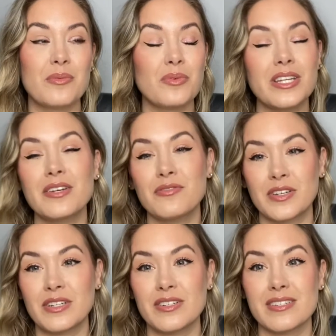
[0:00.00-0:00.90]
really
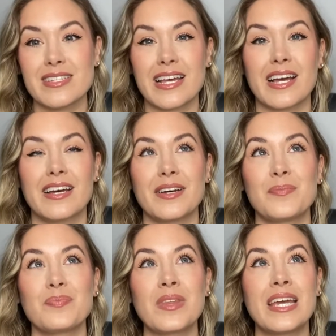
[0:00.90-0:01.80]
feels like a,
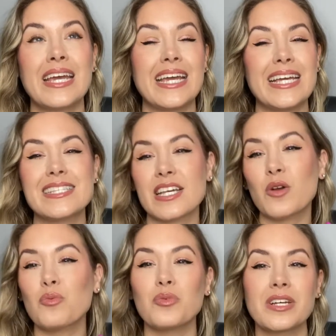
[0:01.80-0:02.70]
it's like a
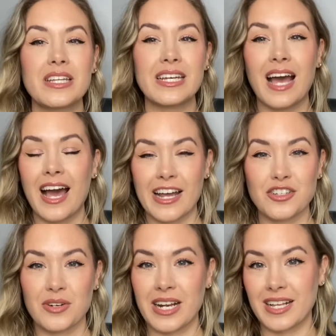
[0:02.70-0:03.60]
really
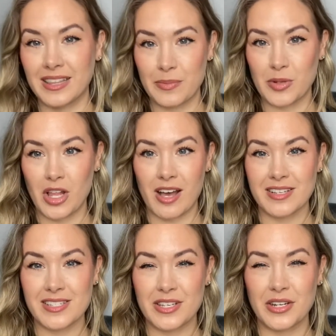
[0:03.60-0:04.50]
hydrating lip
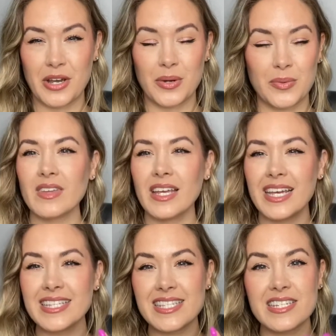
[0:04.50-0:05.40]
gloss, you know?
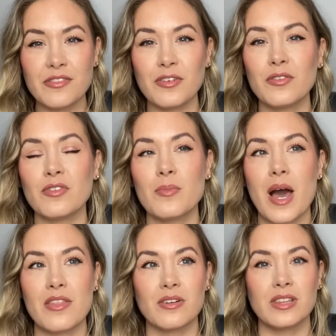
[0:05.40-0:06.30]
It's different from
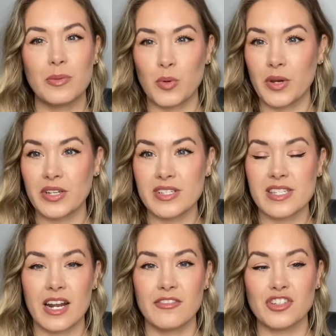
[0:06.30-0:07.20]
other lip oils
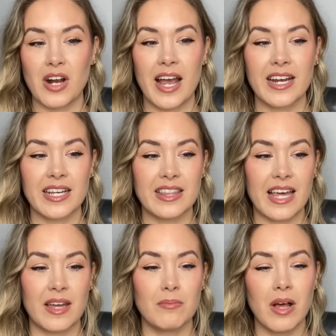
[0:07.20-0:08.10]
that I've tried in
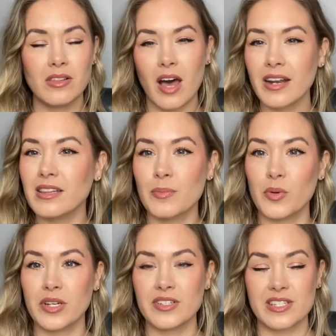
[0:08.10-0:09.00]
that a lot of lip
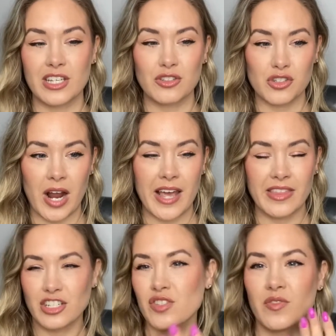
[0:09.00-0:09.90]
oils that you try,
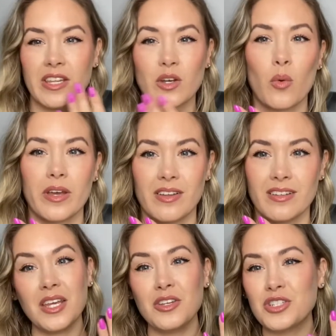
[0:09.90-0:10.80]
they just feel like oil.
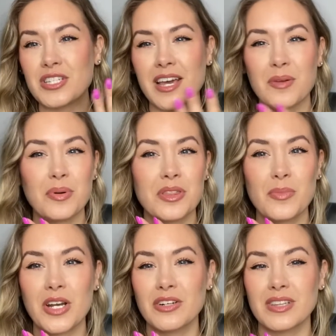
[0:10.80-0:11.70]
You just kind of put them
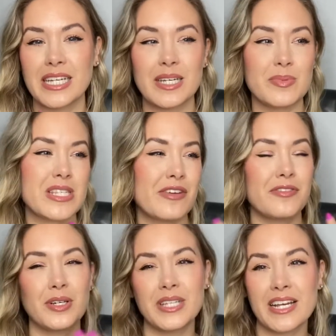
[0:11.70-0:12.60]
on your lips, they
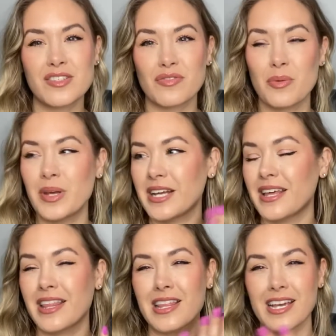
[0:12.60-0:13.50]
feel nice for a minute,
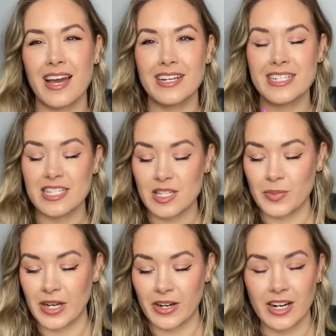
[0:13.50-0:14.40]
and then they kind of
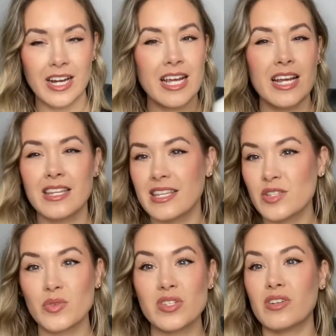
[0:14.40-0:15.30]
disappear.
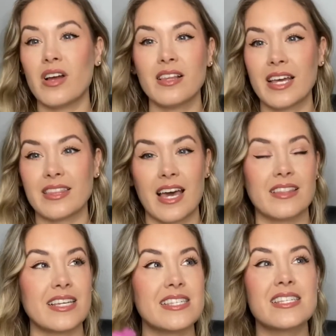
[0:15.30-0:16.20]
These ones are not like that.
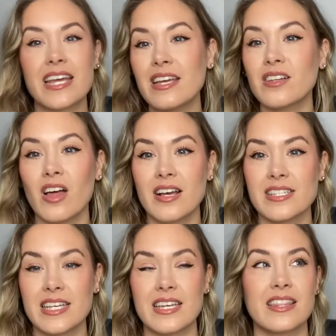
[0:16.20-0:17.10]
They stay
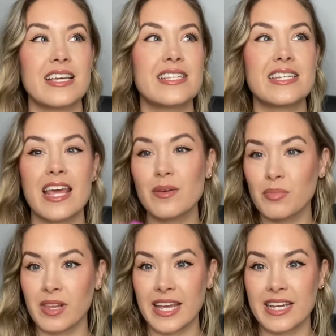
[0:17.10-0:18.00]
glossy, they stay in
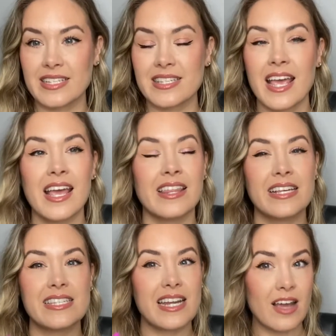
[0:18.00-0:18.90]
place, they
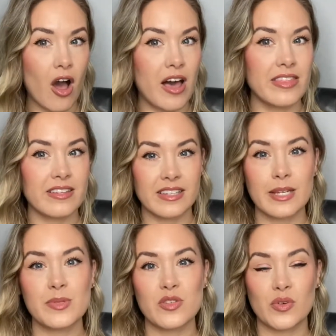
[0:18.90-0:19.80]
stay on the
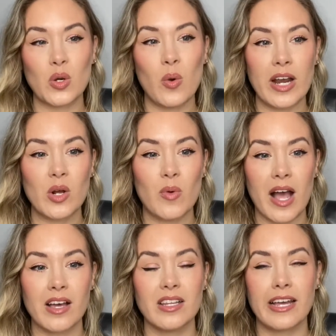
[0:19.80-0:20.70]
lips for quite a
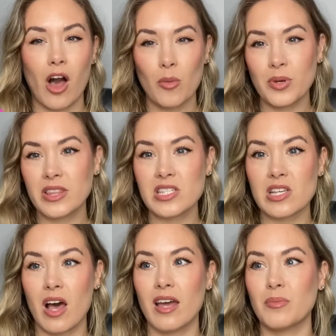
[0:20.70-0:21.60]
while. Like I'll put this
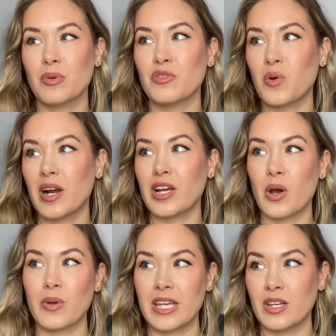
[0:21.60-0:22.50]
on before I
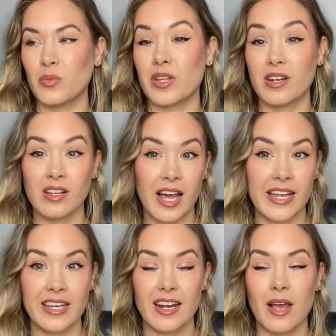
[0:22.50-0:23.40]
go in with a
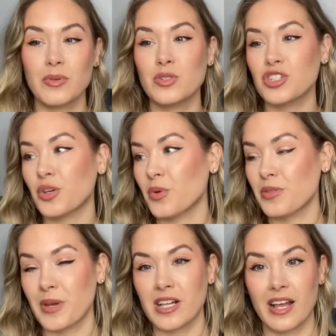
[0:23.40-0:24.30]
client. I'm usually with
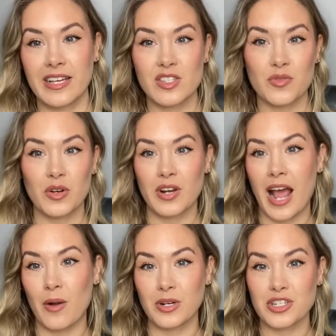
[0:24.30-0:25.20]
my clients for an
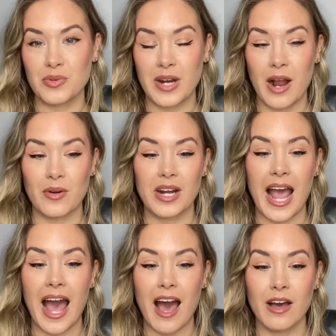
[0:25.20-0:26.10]
hour to an hour and a
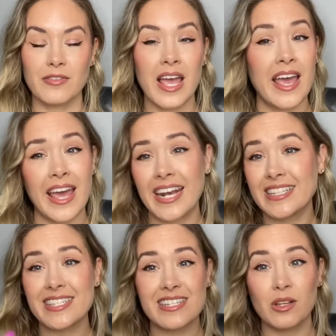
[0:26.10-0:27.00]
half, and
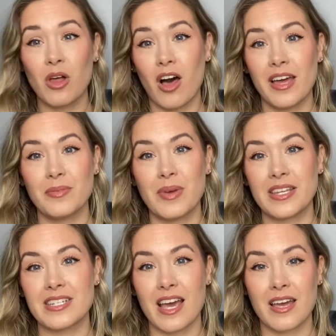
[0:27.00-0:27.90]
it's still on by the
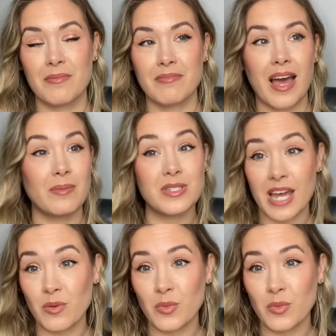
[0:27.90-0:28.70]
time I'm done